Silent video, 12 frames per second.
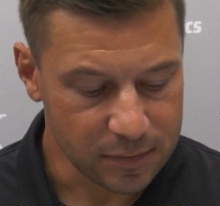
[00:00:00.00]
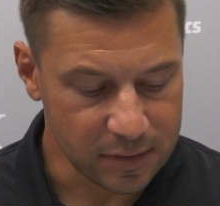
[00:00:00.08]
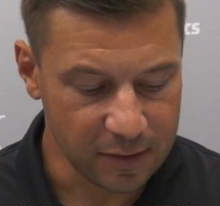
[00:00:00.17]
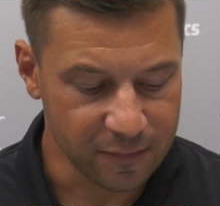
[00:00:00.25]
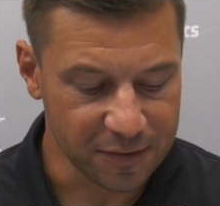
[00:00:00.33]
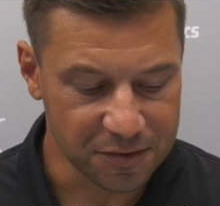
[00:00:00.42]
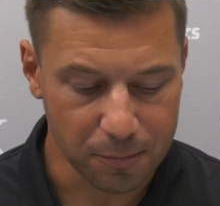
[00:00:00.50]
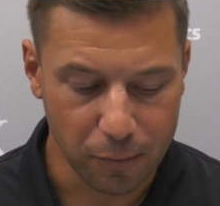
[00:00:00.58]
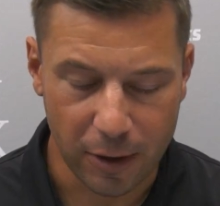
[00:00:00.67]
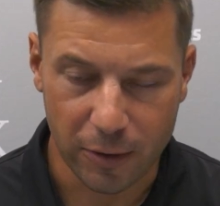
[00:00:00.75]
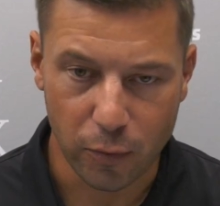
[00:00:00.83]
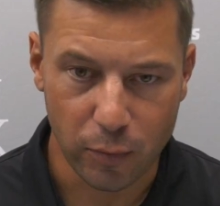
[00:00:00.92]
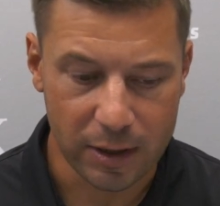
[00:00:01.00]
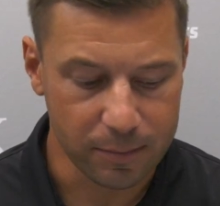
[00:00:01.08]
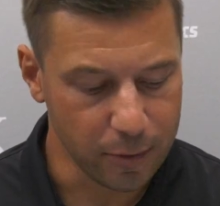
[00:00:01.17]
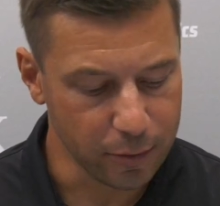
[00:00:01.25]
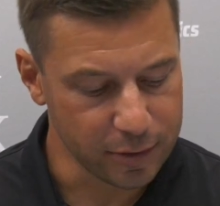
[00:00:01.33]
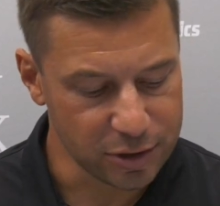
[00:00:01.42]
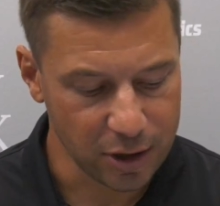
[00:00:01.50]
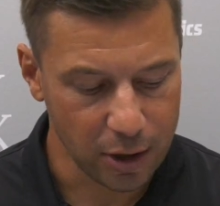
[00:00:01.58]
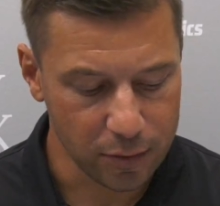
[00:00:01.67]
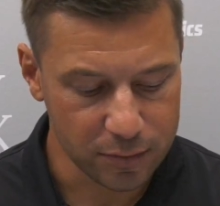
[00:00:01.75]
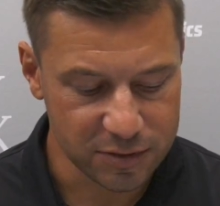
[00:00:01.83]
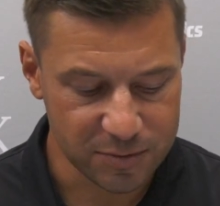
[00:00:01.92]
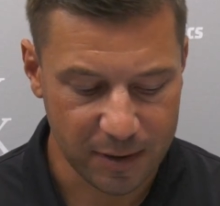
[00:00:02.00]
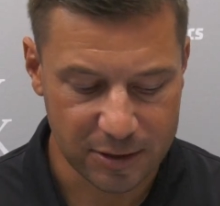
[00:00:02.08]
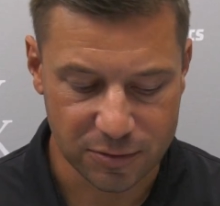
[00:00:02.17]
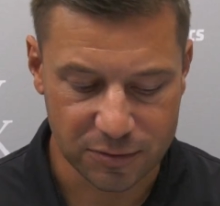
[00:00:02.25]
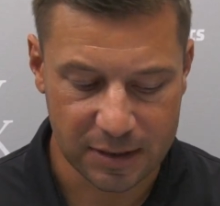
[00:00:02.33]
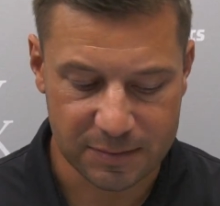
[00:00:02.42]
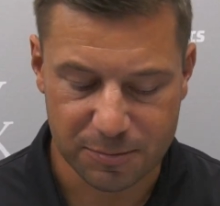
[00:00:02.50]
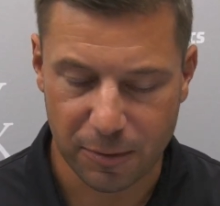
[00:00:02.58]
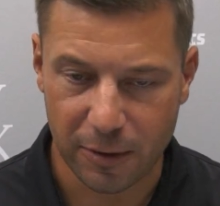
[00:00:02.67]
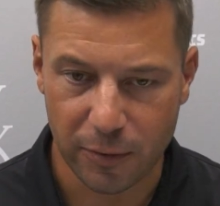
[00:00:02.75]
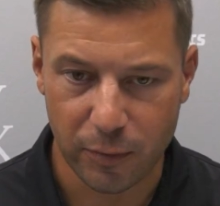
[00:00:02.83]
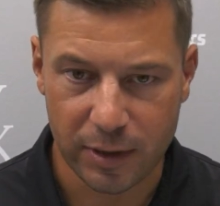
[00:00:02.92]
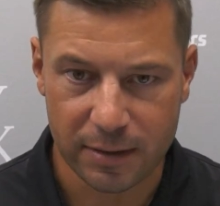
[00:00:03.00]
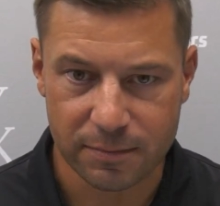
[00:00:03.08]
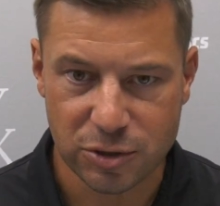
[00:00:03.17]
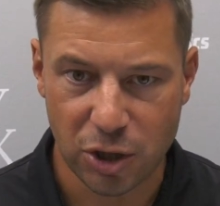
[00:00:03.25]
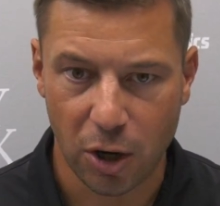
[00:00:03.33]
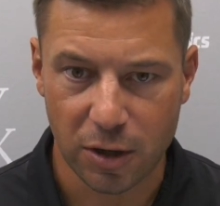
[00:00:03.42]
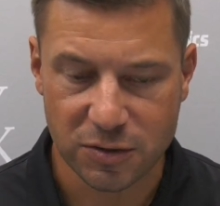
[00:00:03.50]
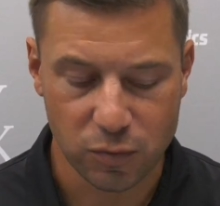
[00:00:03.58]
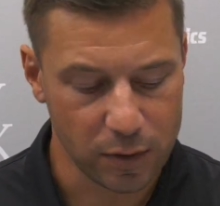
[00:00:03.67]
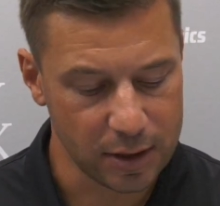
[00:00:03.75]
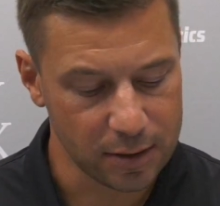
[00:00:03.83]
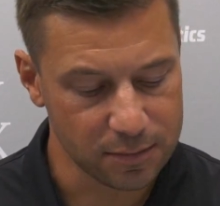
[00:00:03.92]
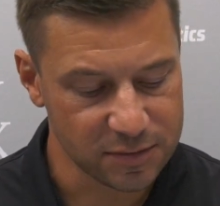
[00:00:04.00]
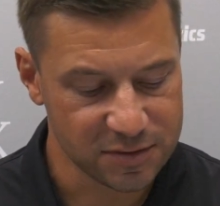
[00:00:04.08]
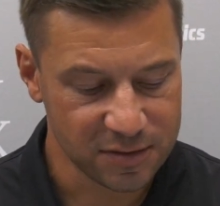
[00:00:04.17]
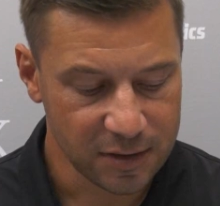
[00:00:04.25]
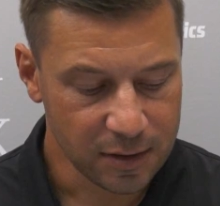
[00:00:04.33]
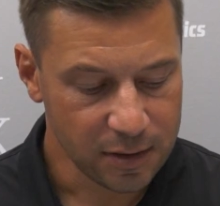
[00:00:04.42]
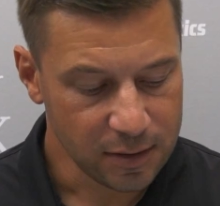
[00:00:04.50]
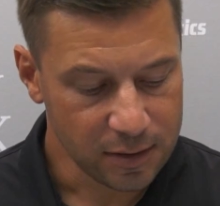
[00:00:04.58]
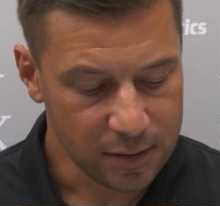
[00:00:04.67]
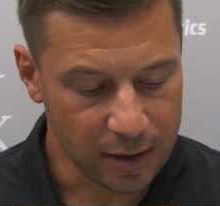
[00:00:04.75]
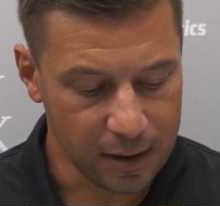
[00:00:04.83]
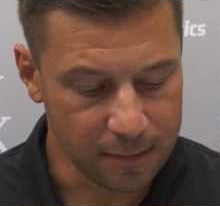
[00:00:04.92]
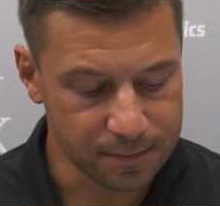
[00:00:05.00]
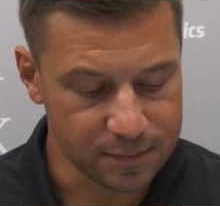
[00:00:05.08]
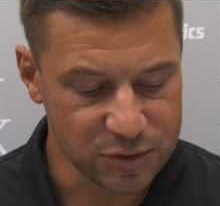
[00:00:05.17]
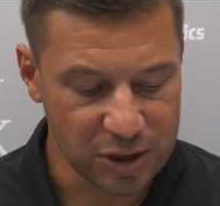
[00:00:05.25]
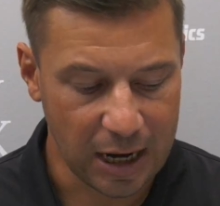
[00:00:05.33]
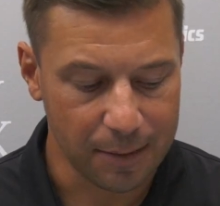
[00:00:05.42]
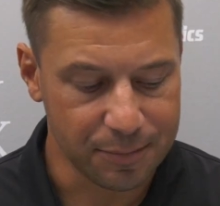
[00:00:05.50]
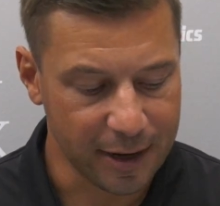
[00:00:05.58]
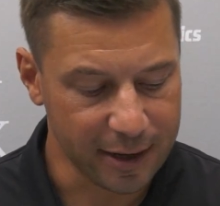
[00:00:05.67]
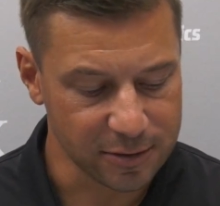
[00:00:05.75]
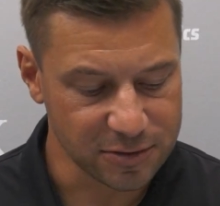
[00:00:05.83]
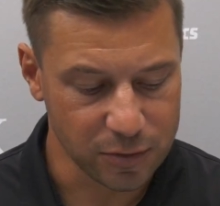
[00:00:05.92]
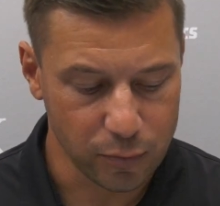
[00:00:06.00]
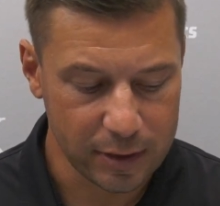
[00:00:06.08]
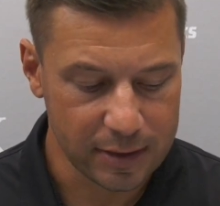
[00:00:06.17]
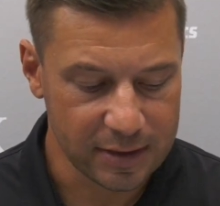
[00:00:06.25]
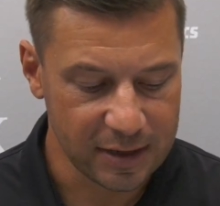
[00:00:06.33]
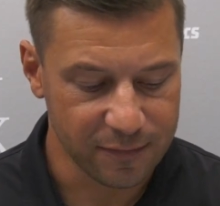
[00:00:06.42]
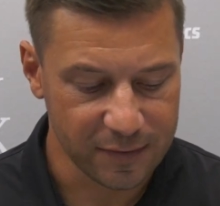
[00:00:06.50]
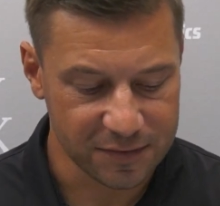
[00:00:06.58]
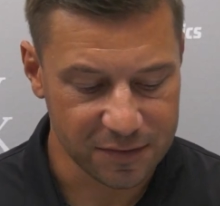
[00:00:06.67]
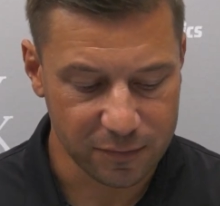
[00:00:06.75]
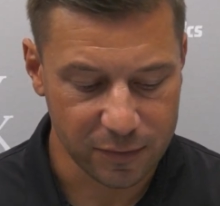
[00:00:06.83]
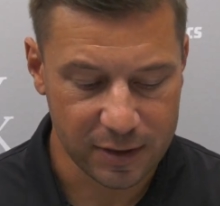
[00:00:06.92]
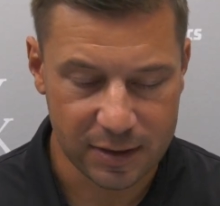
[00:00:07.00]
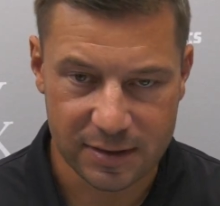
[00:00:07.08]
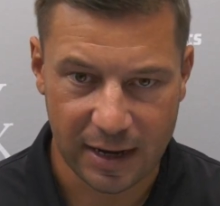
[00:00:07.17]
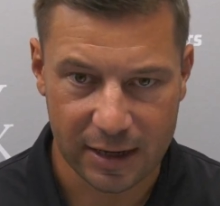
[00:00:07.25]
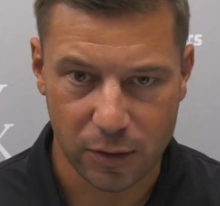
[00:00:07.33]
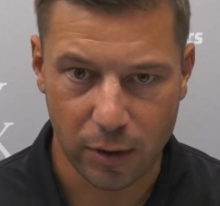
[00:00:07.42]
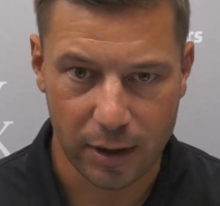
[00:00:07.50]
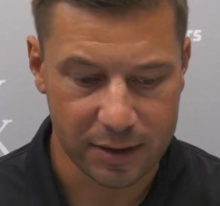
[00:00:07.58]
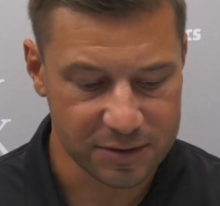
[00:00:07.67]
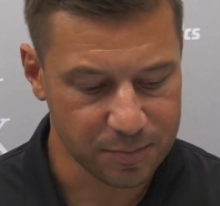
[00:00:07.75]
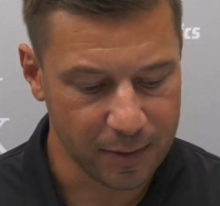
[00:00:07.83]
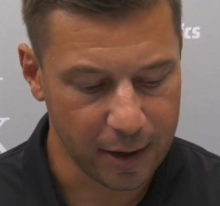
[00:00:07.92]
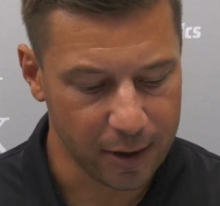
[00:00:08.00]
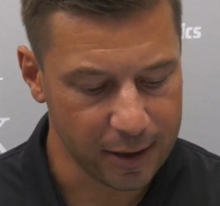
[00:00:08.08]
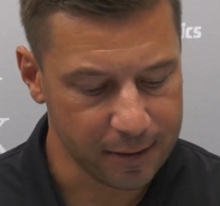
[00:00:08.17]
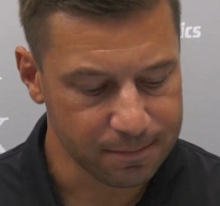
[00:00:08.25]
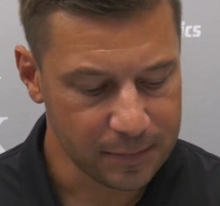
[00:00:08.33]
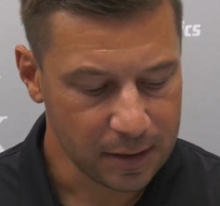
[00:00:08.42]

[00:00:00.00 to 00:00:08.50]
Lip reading: Defensive player of the week, Buddha Jones. Special teams player of the week, Jarris Williams. Job takers of the week, defensively, Tyquarius Perry.